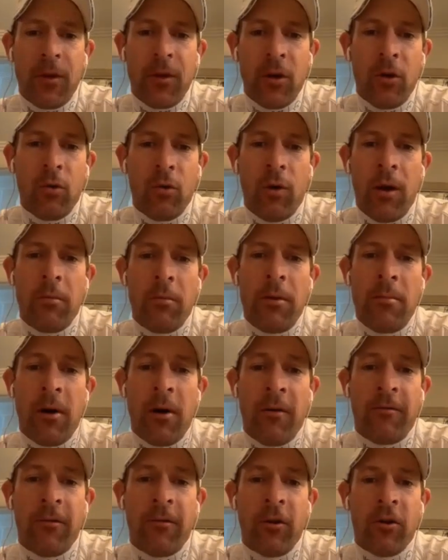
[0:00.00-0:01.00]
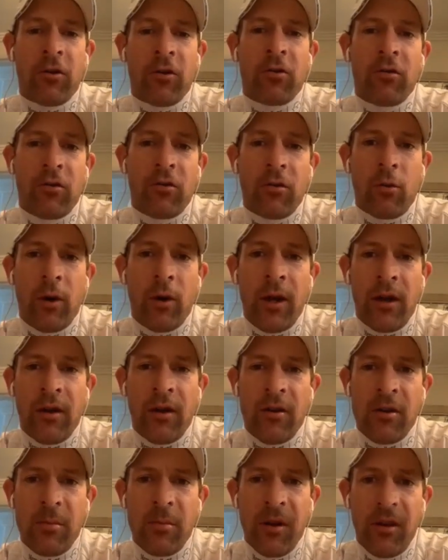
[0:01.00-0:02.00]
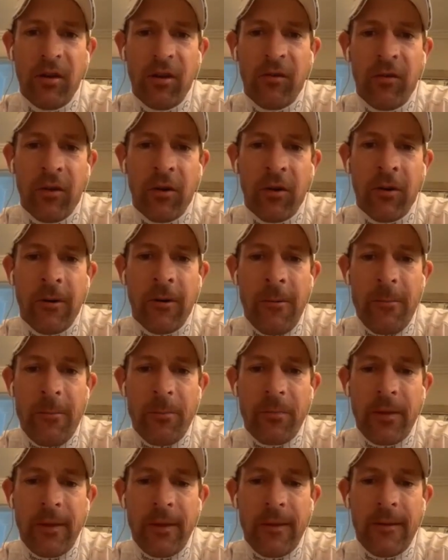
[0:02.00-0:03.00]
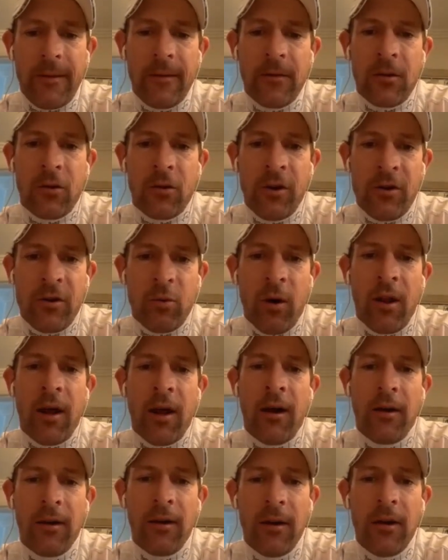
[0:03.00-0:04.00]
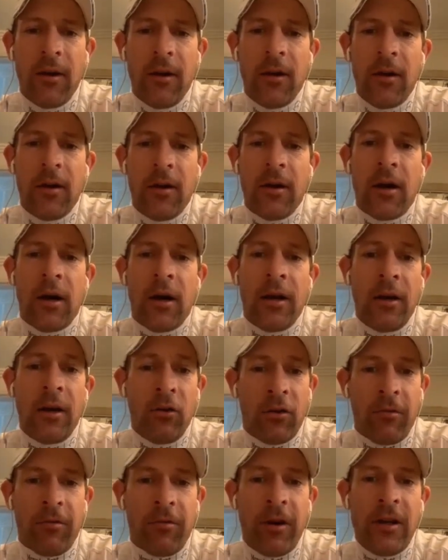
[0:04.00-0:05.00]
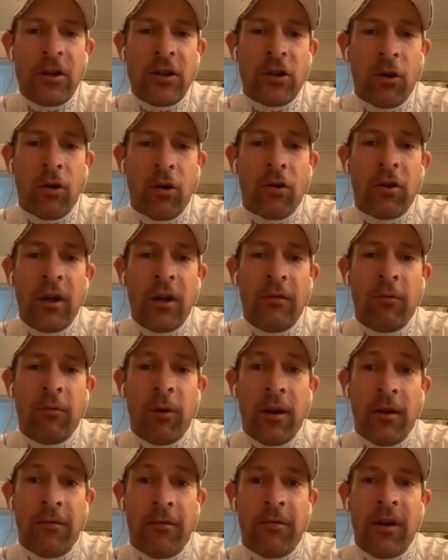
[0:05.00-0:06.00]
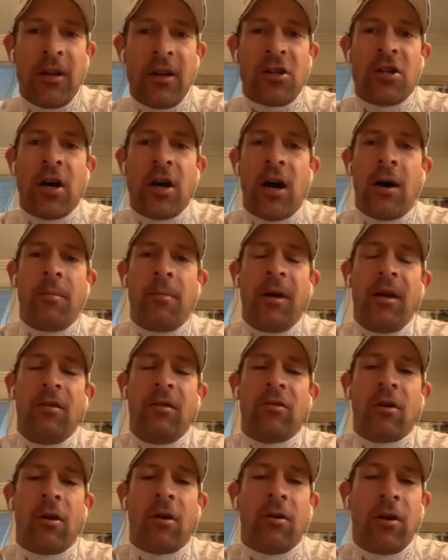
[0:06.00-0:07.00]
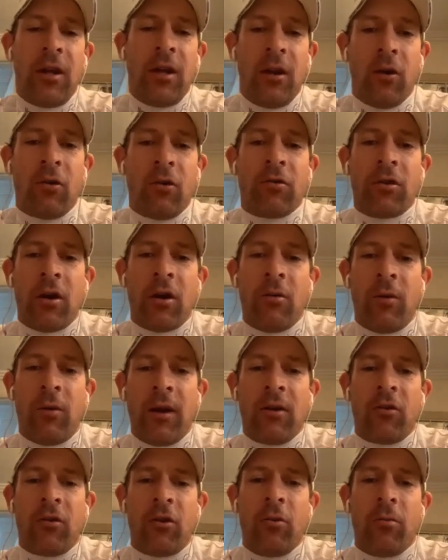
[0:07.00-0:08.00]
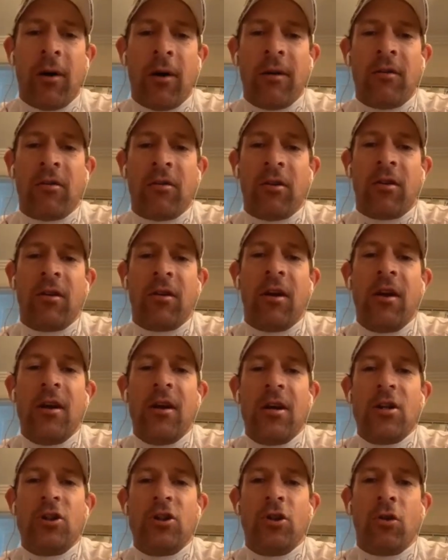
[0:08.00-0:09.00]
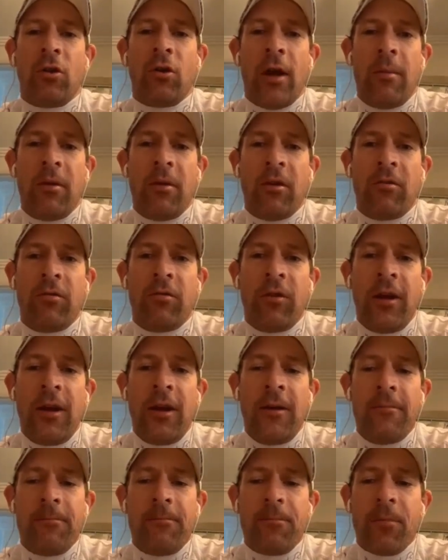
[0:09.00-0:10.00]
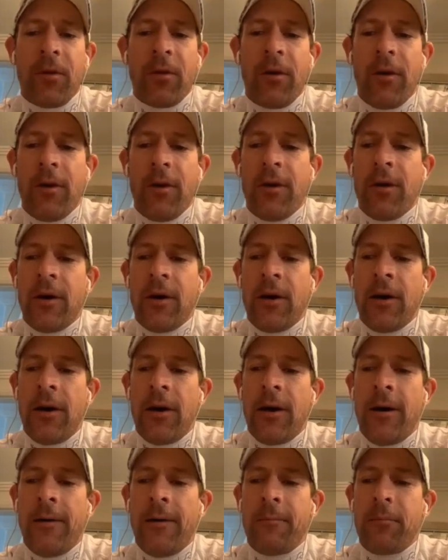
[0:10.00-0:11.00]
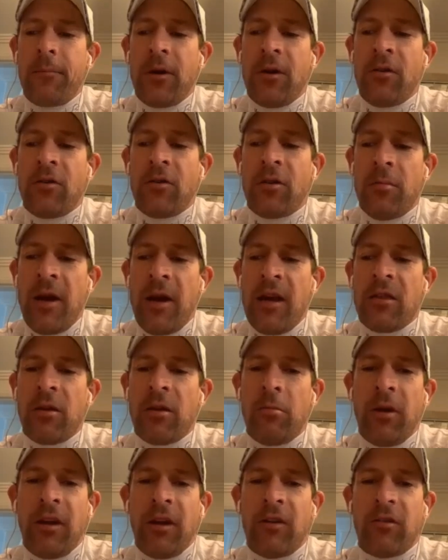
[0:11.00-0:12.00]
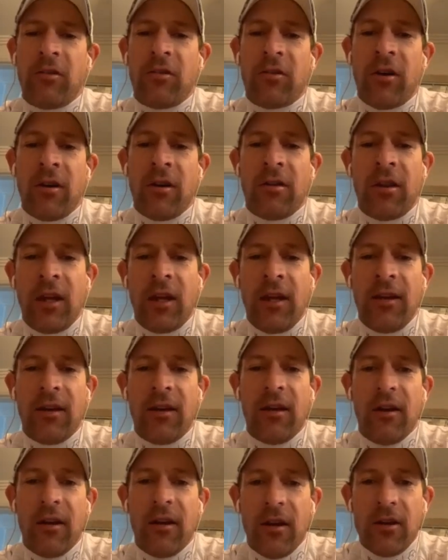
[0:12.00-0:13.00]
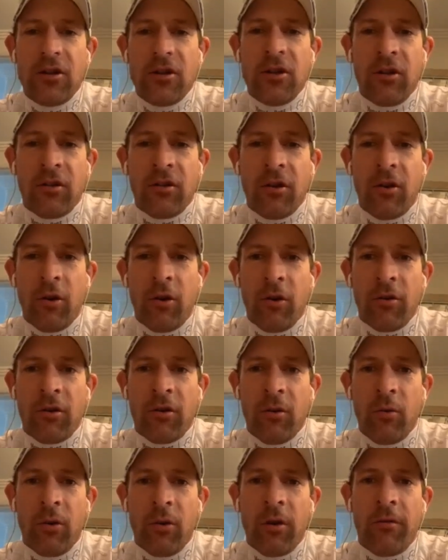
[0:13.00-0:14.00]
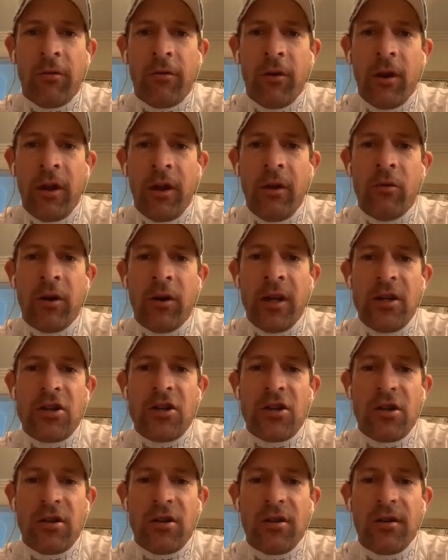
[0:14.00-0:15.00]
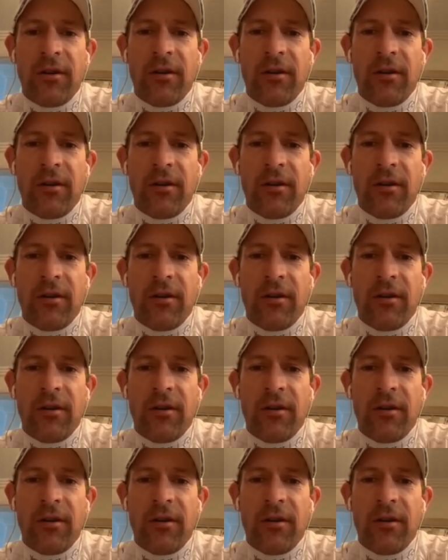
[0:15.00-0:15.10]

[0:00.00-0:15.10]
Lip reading: who won me my first Queen Elizabeth for Chris Waller. He was a French horse. He won the French Derby. So he also won Group 1's dual hemisphere. And Samantha Miss, I think she was a horse that would have really reached,